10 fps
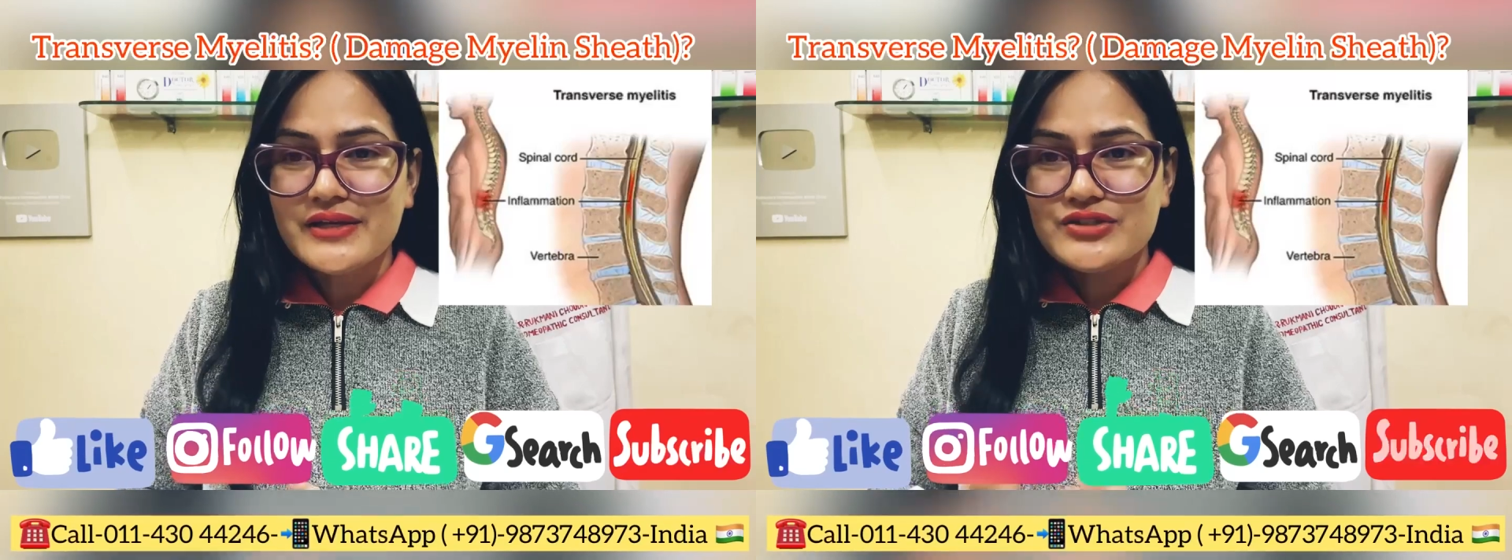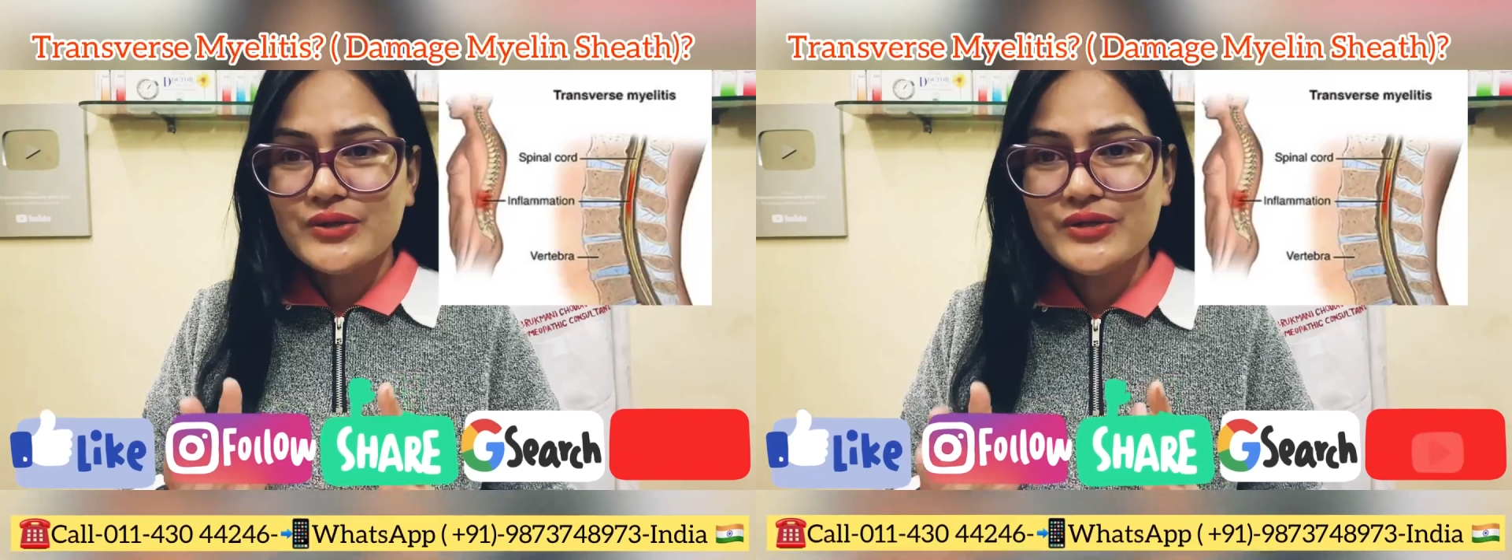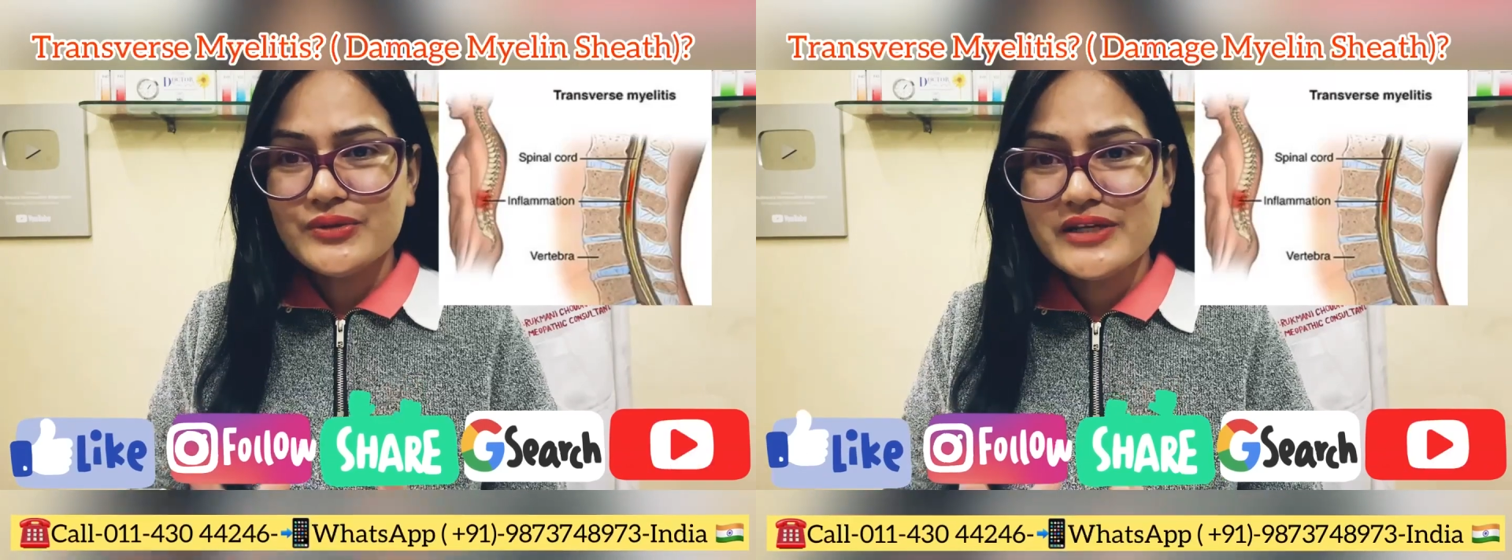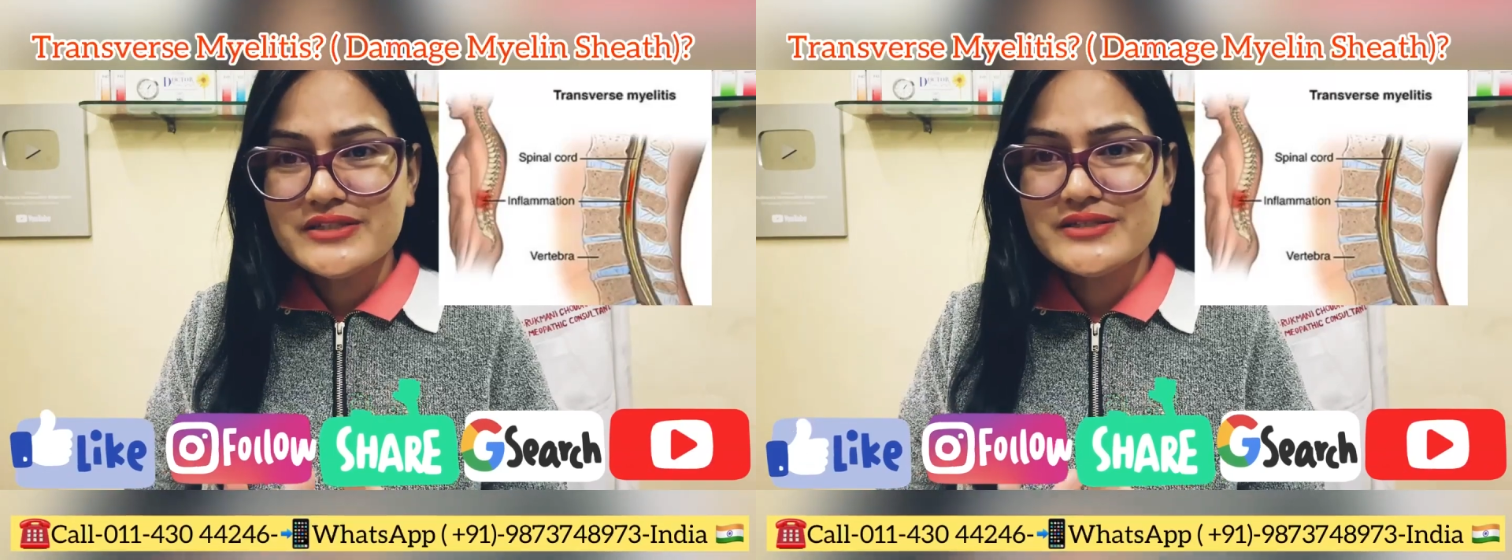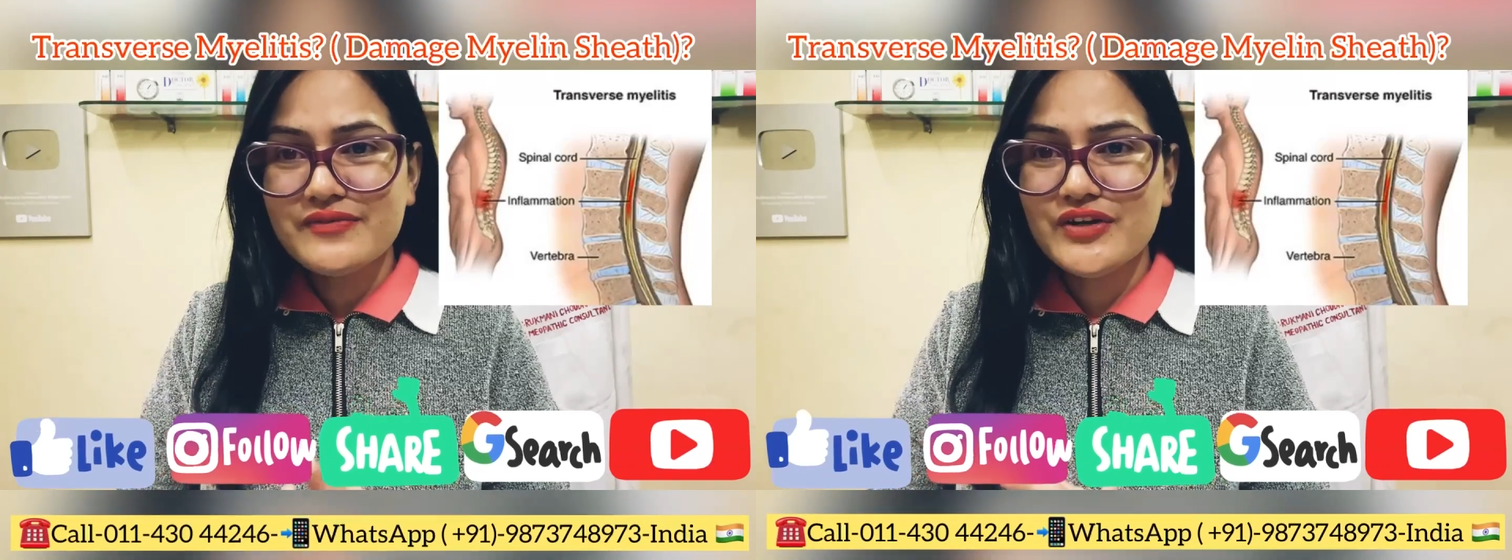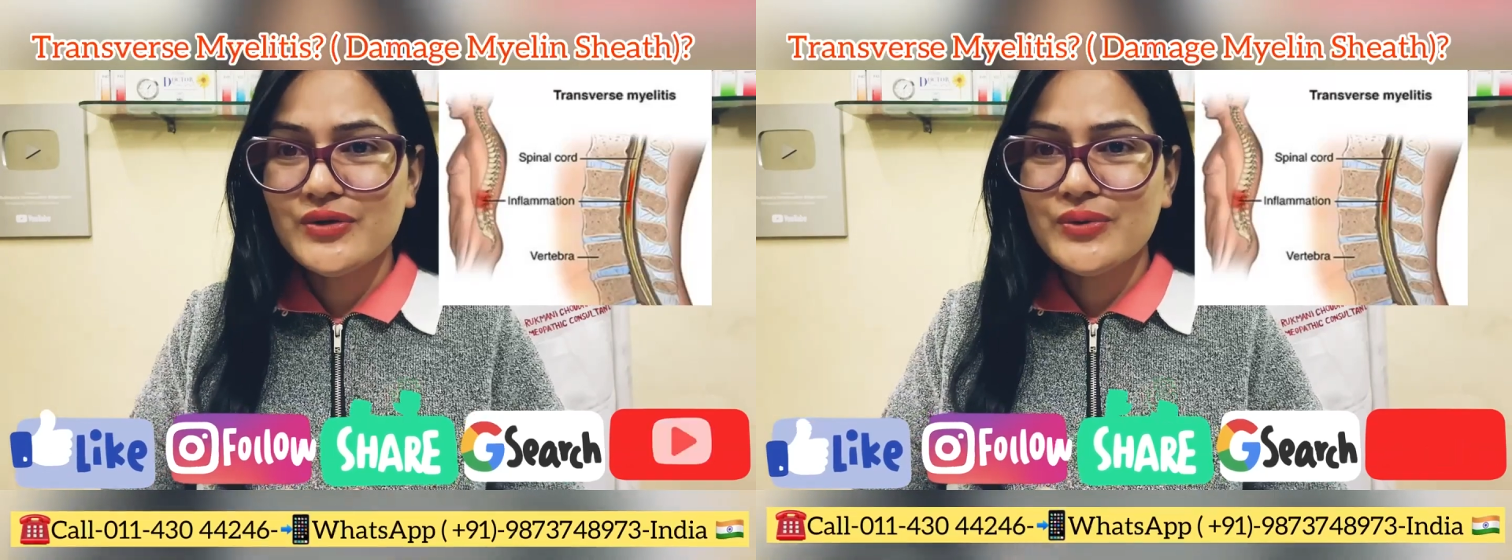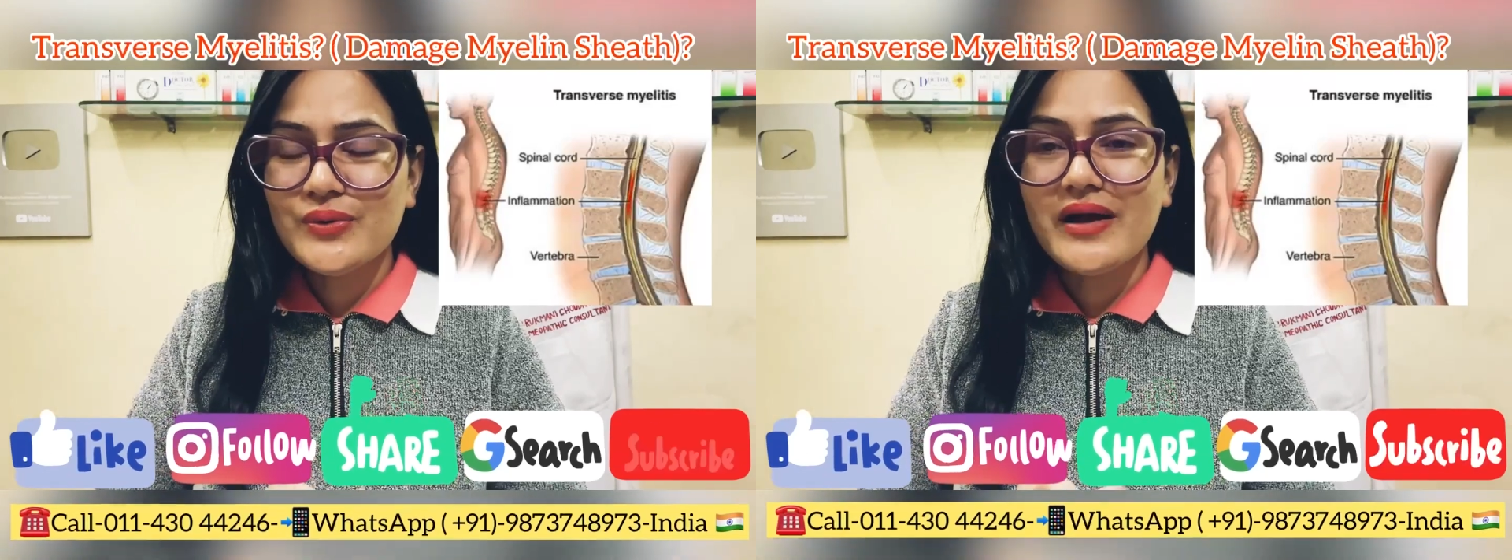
So in today's video,